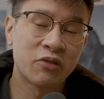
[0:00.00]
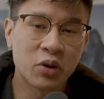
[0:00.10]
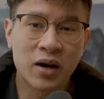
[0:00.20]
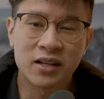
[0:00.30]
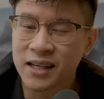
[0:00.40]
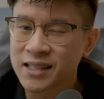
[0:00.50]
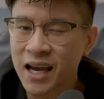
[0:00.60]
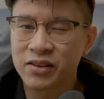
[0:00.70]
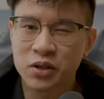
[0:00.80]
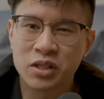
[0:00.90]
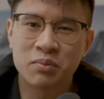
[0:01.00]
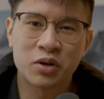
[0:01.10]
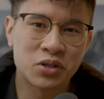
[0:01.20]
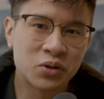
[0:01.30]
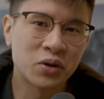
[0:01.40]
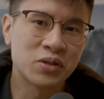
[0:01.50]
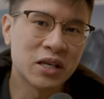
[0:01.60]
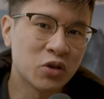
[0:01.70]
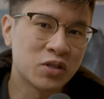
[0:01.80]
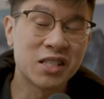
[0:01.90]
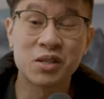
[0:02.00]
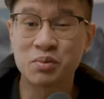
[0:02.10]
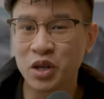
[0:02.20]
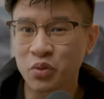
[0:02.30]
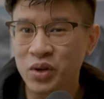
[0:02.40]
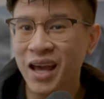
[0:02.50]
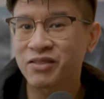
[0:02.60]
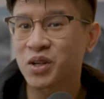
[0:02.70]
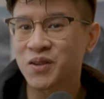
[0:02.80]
if you want to like dive a little deeper into those ecosystems, but you really have to